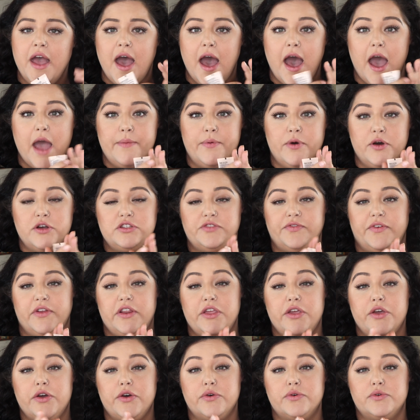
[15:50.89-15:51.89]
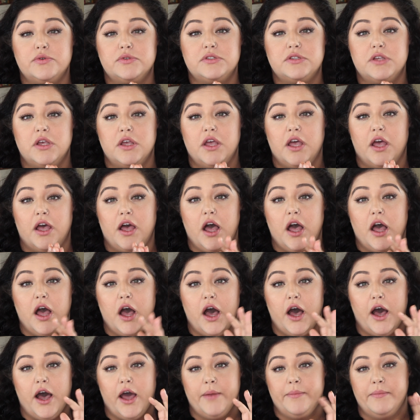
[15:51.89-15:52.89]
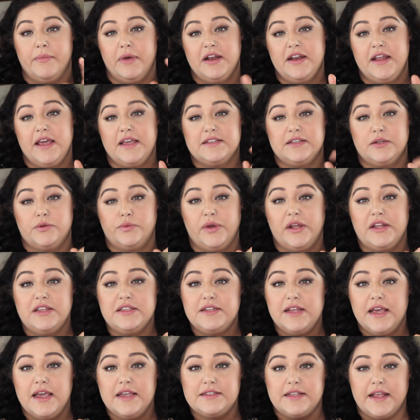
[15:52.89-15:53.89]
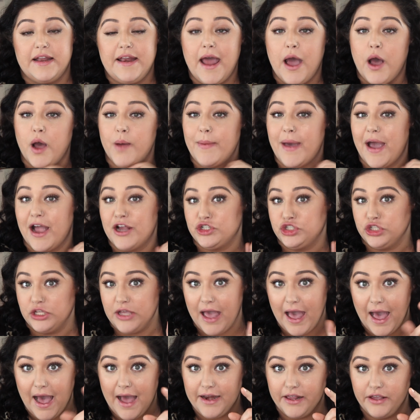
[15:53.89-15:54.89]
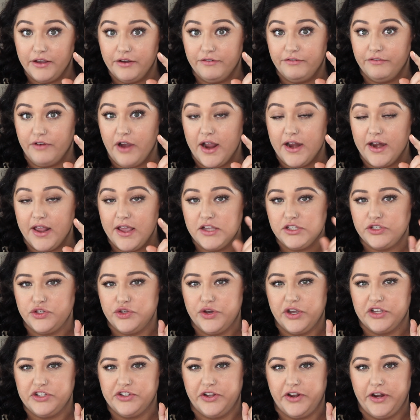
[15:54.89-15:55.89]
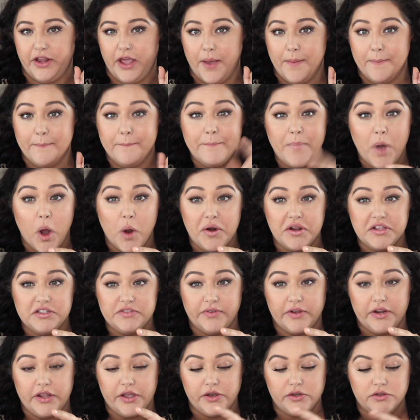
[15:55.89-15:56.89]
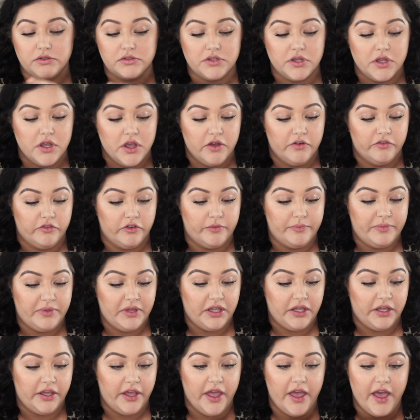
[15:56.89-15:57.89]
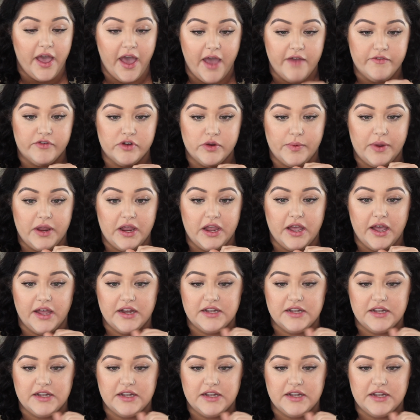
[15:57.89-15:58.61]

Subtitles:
I post videos on Mondays and Wednesdays, and now I'm actually adding Fridays, so you guys are gonna get bonus videos from me every week.